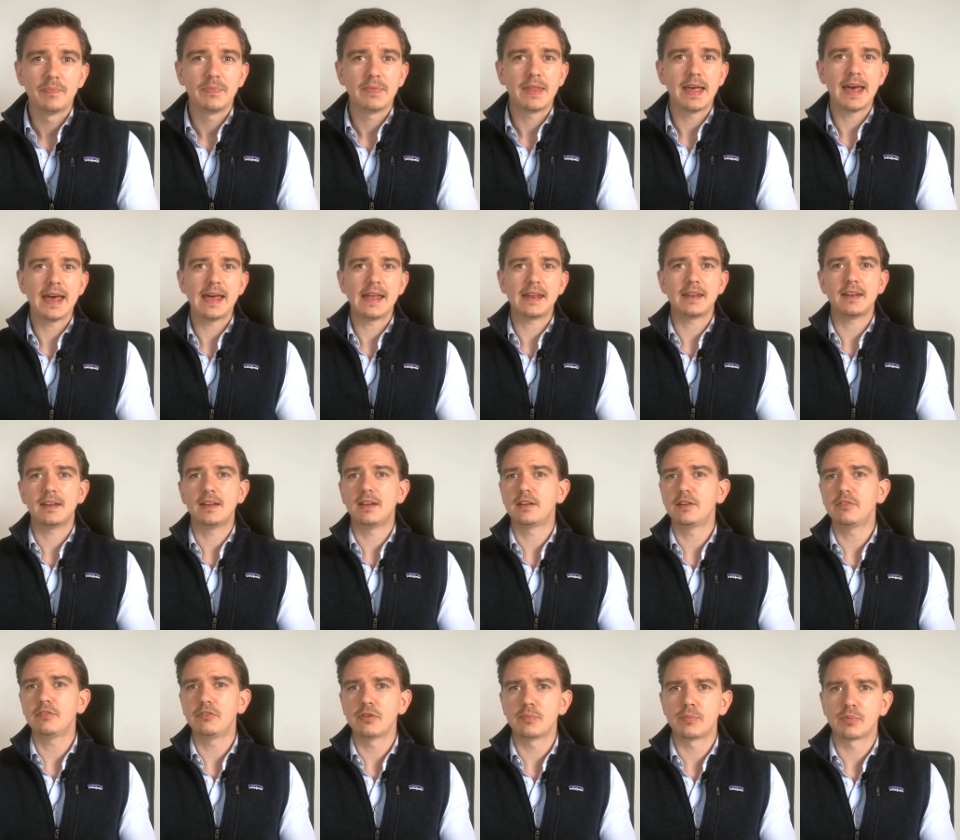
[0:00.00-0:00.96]
And in a
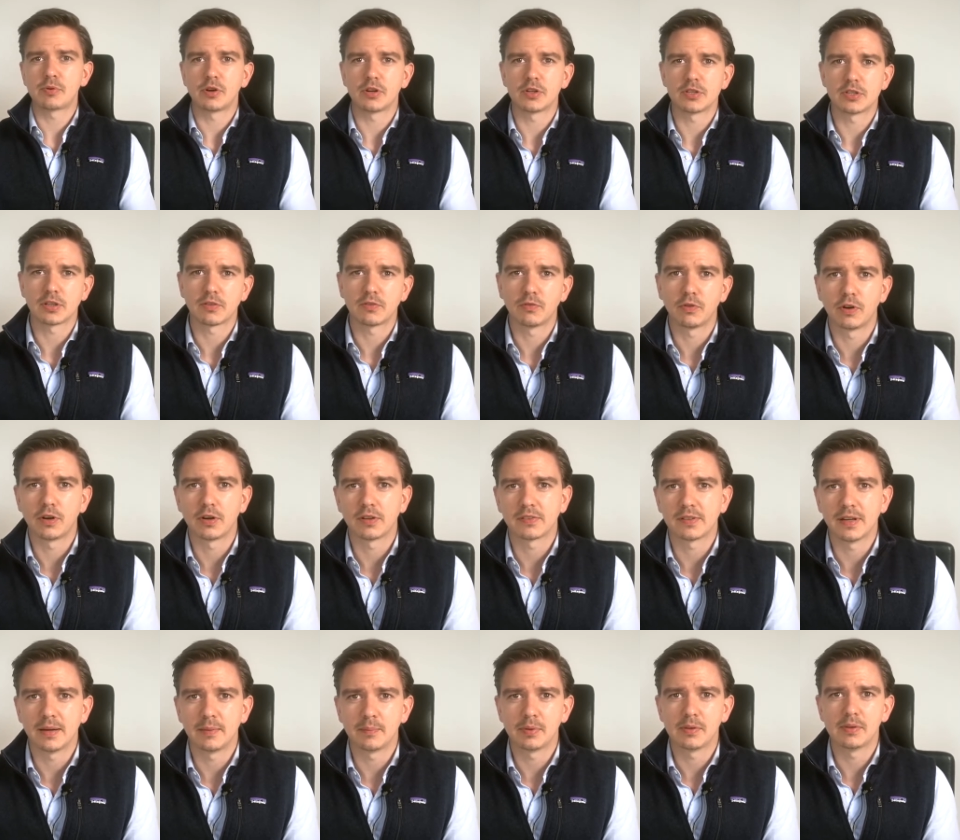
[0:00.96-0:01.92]
different project, for
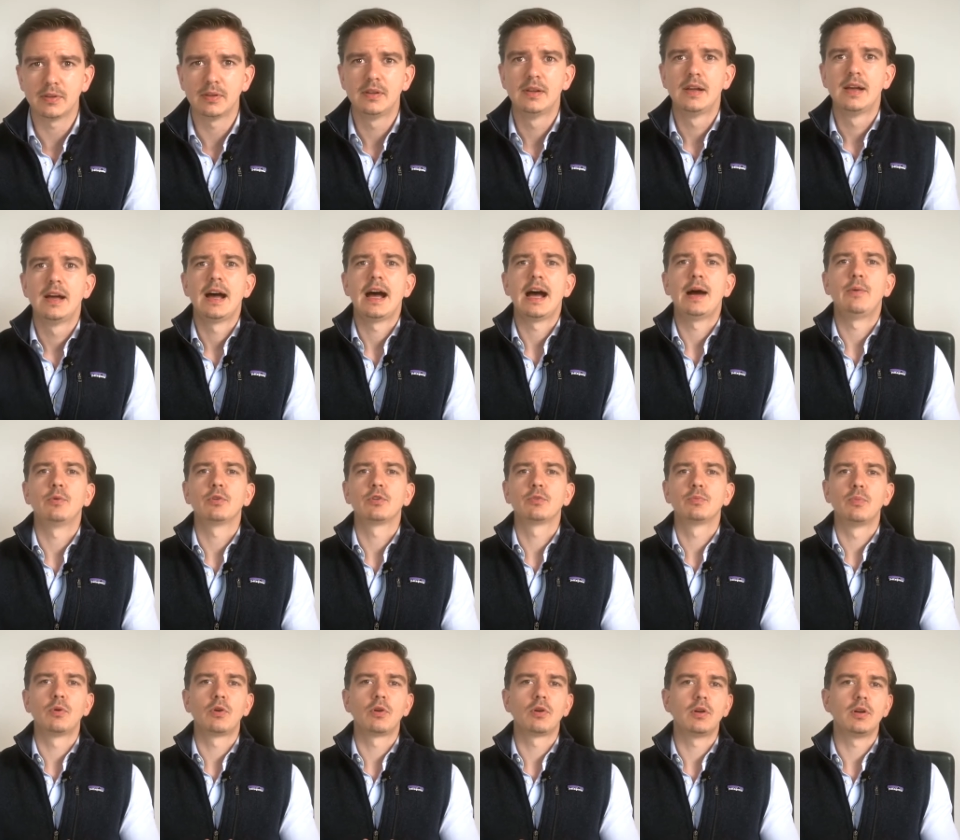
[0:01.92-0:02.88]
example, I was
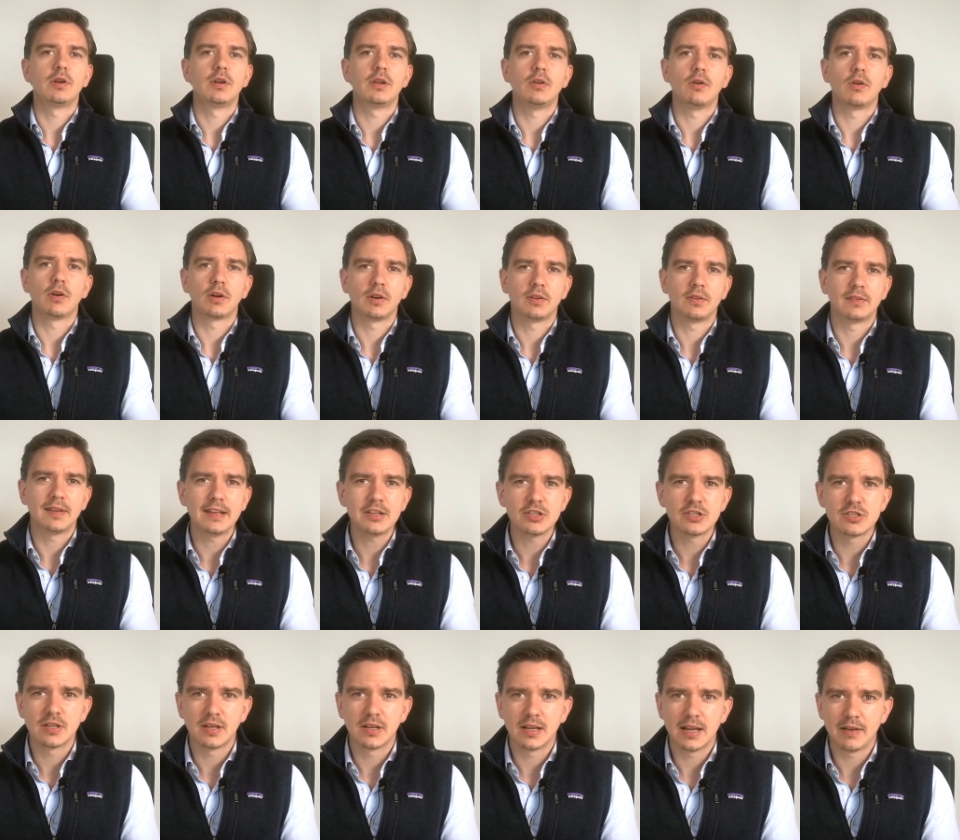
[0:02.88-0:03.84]
more on the
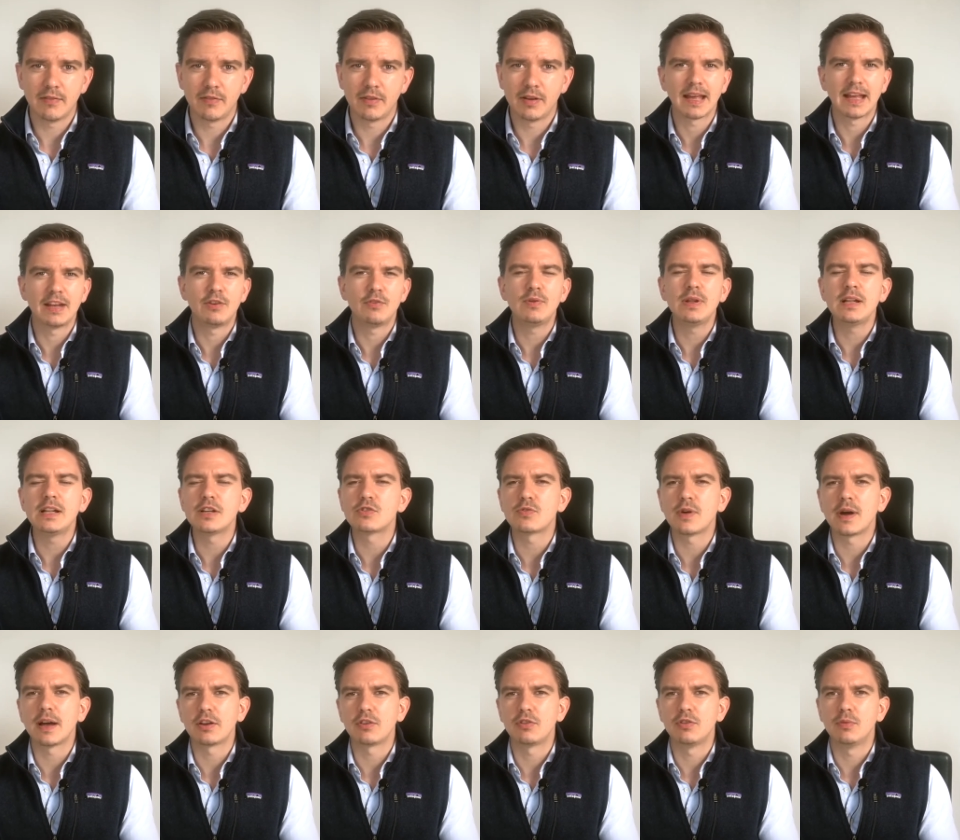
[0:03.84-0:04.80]
organizational level and really
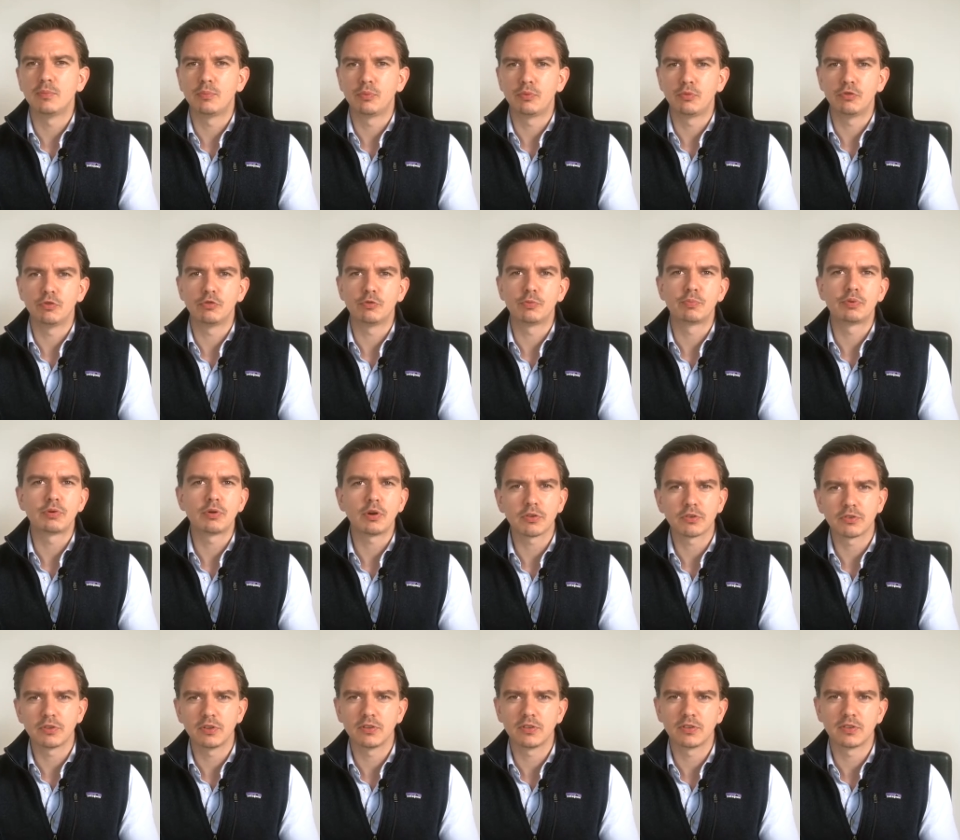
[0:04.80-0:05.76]
tried to improve
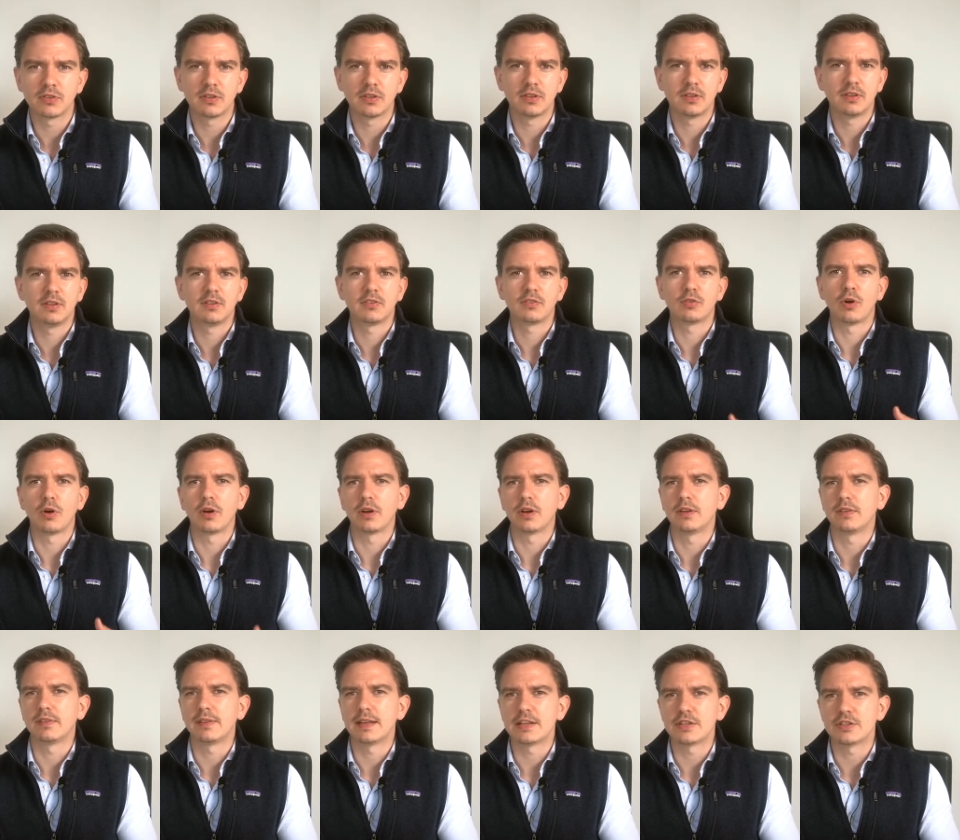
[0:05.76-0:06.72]
processes,
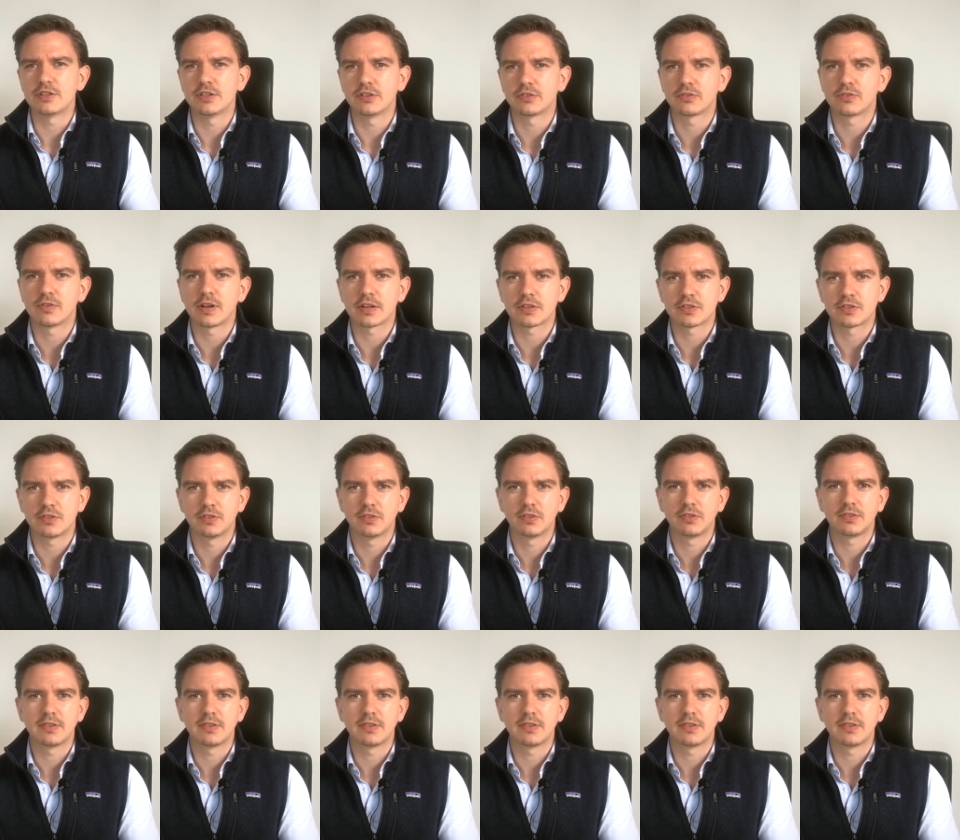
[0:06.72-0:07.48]
organizational structures,